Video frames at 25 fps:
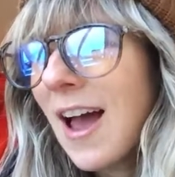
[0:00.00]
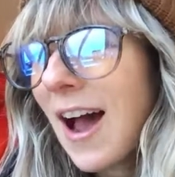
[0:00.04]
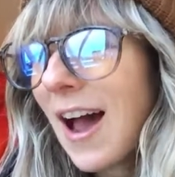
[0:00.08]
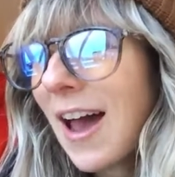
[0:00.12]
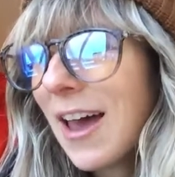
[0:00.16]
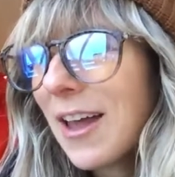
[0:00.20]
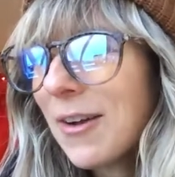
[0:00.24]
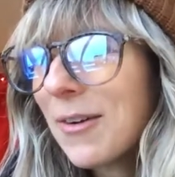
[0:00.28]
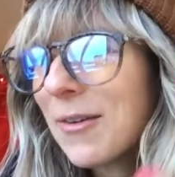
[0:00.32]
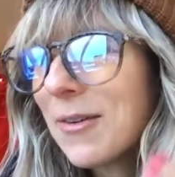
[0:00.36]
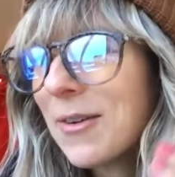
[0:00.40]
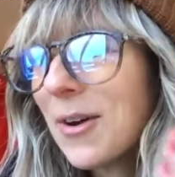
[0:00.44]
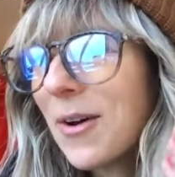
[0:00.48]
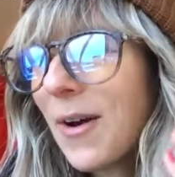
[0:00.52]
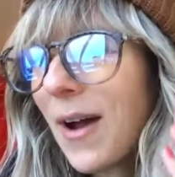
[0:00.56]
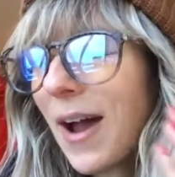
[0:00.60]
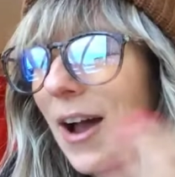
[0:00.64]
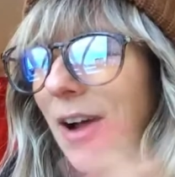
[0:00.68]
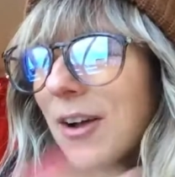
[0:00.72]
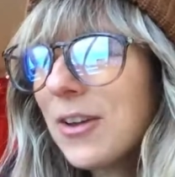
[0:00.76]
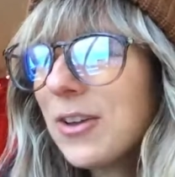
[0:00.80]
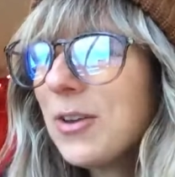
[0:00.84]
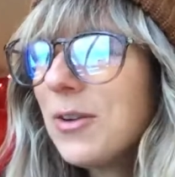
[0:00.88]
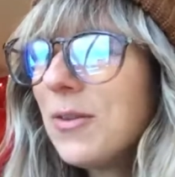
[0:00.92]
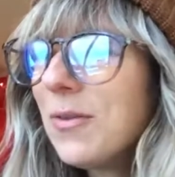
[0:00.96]
I don't know
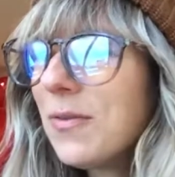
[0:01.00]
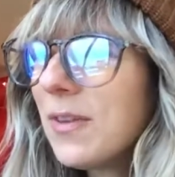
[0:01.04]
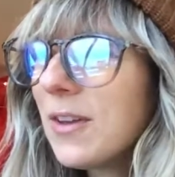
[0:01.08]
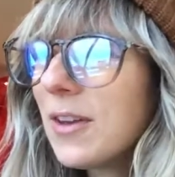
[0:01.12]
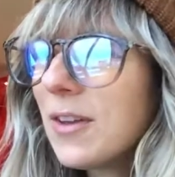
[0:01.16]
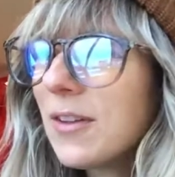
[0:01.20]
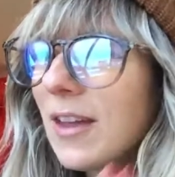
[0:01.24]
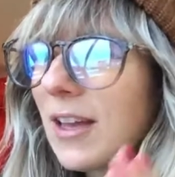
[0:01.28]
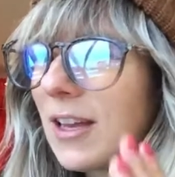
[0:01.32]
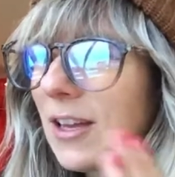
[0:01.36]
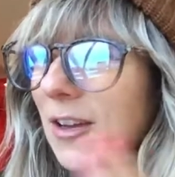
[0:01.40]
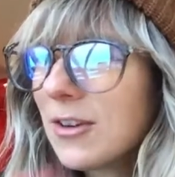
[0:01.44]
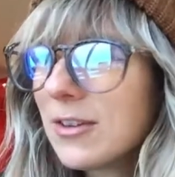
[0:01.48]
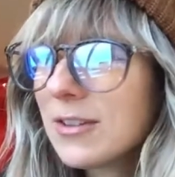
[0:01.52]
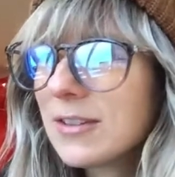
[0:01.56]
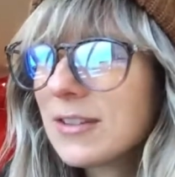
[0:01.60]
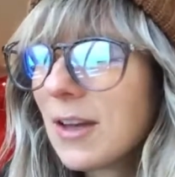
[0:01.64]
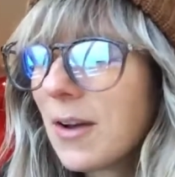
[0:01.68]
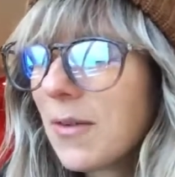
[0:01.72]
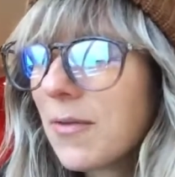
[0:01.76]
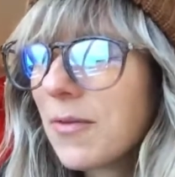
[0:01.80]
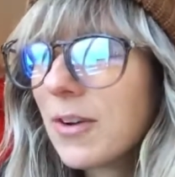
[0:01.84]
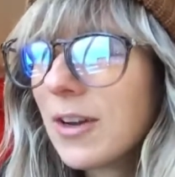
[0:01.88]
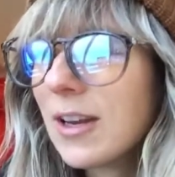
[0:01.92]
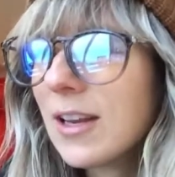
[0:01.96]
how you feel that you're
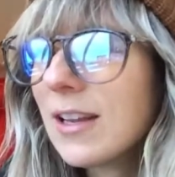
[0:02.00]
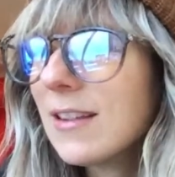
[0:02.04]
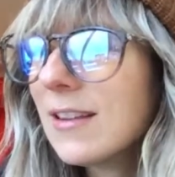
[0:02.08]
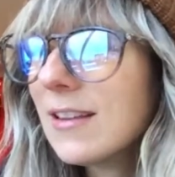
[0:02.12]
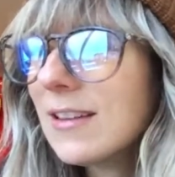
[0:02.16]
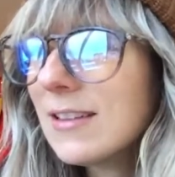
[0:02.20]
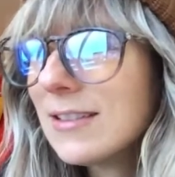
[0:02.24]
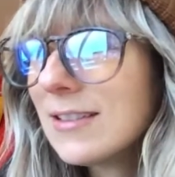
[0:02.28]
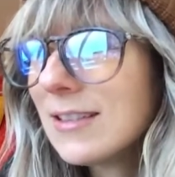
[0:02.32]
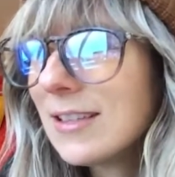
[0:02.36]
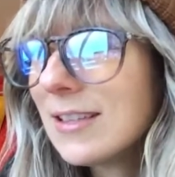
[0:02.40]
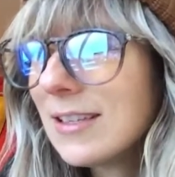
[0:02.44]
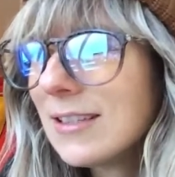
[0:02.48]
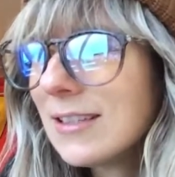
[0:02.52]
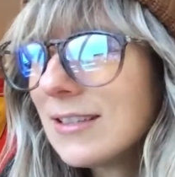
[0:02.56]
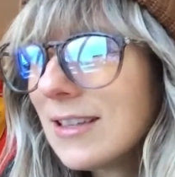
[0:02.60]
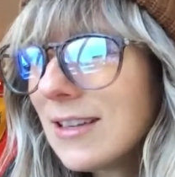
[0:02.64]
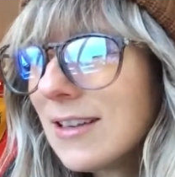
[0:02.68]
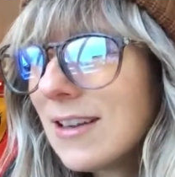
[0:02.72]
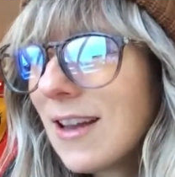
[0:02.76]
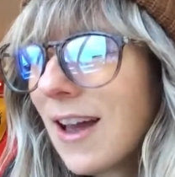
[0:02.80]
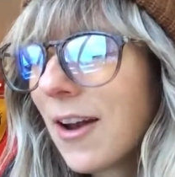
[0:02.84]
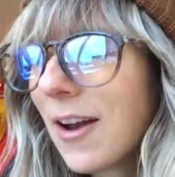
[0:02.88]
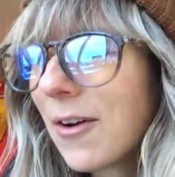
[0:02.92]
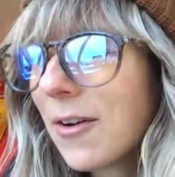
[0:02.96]
suffering in this
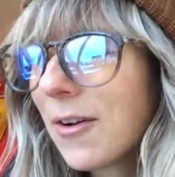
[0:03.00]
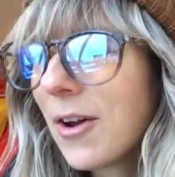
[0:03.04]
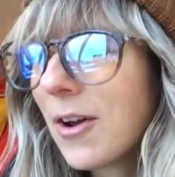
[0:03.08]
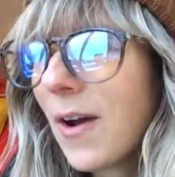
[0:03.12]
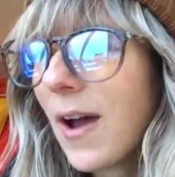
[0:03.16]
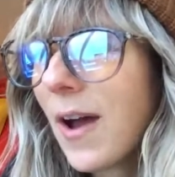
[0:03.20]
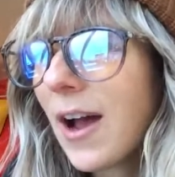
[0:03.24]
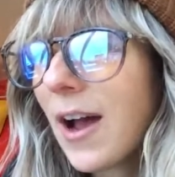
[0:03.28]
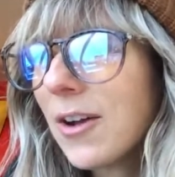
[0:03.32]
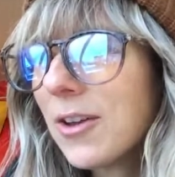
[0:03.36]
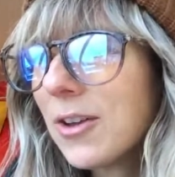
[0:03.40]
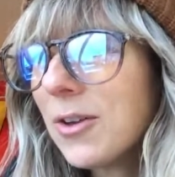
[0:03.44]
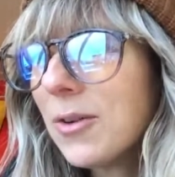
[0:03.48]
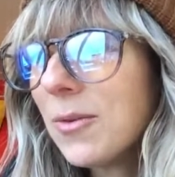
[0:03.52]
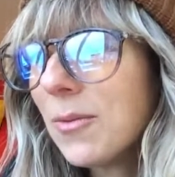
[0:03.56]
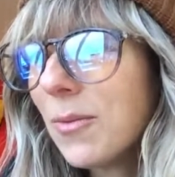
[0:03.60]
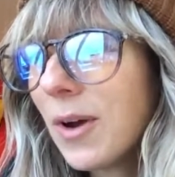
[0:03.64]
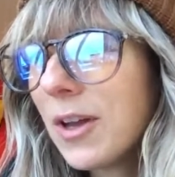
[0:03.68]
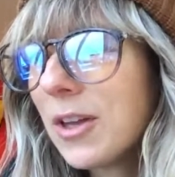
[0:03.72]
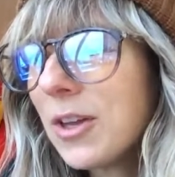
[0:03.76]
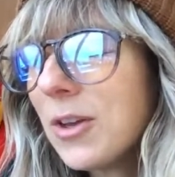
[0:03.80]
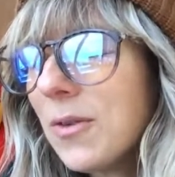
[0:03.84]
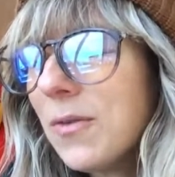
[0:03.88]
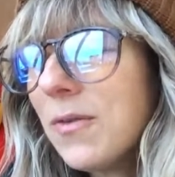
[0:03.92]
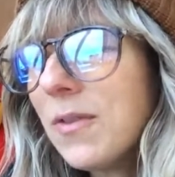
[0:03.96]
season. I don't know
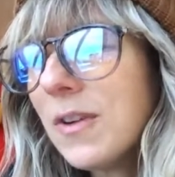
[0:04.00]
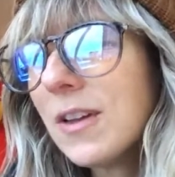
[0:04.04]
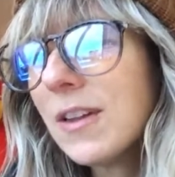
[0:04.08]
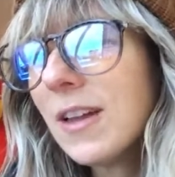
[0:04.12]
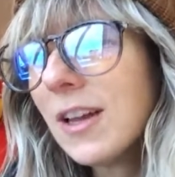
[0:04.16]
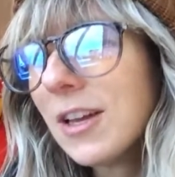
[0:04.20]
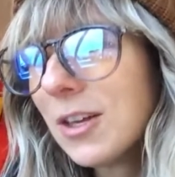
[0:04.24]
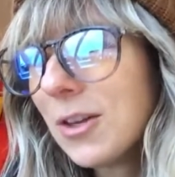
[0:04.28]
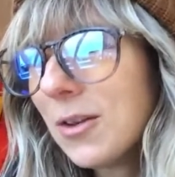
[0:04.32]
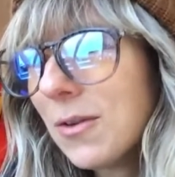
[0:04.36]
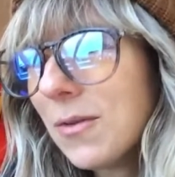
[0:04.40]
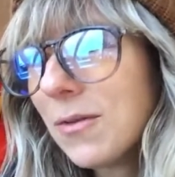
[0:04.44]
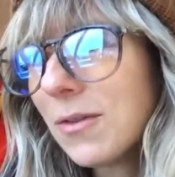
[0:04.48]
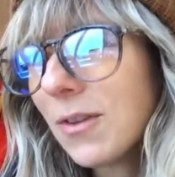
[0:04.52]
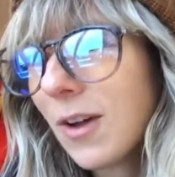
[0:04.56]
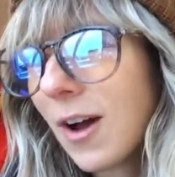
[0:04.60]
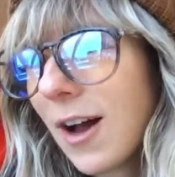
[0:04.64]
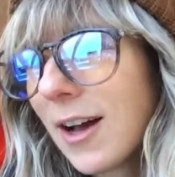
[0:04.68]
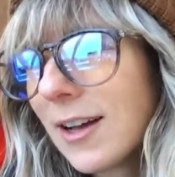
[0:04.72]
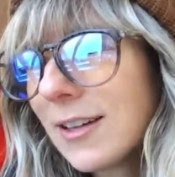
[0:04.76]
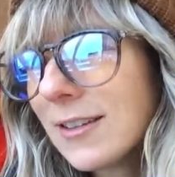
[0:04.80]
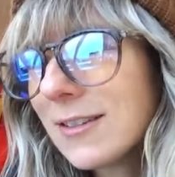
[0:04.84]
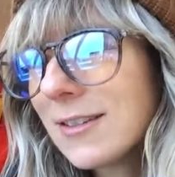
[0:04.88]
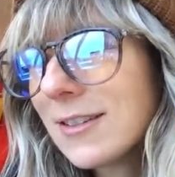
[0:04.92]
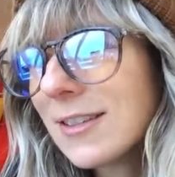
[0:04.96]
what you feel like you've
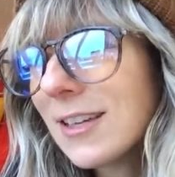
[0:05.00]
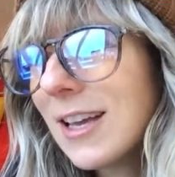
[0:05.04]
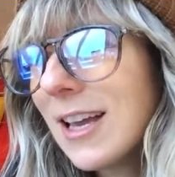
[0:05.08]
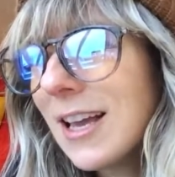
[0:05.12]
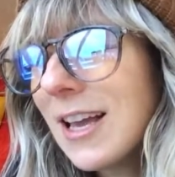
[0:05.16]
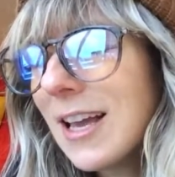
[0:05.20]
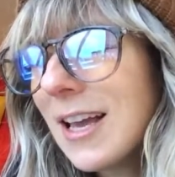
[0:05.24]
lost.